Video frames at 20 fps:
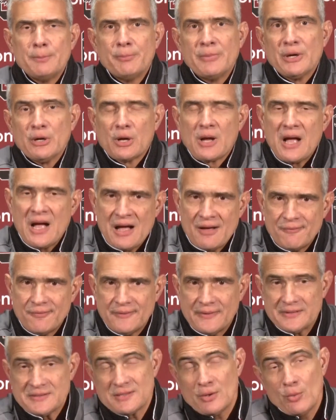bit of
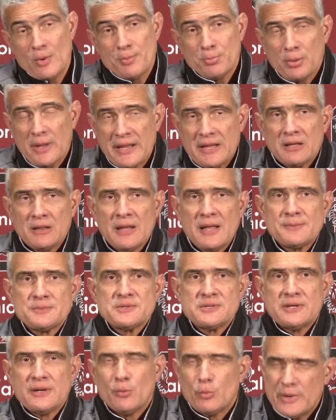confidence. And we played
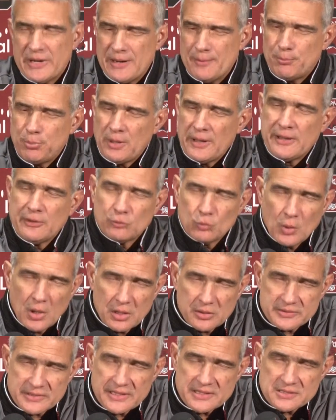Clemson, and we didn't play as
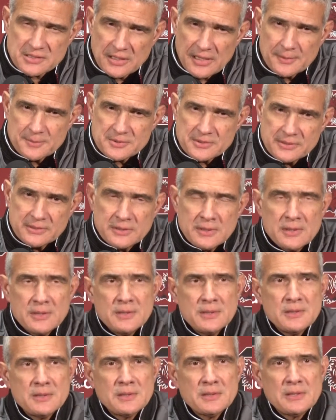well as against Clemson.
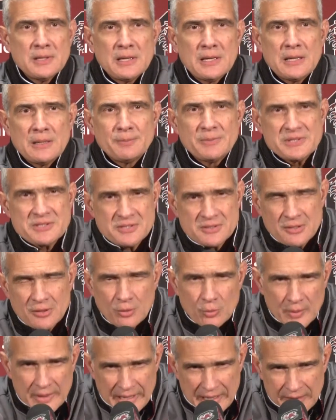But
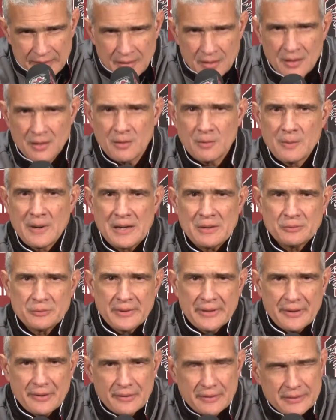still, we kind of hung around
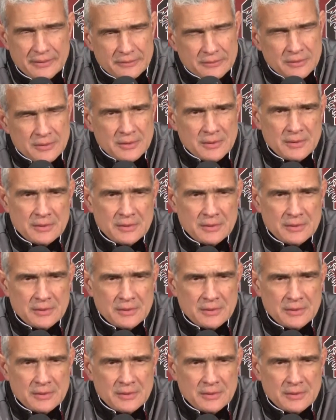there. And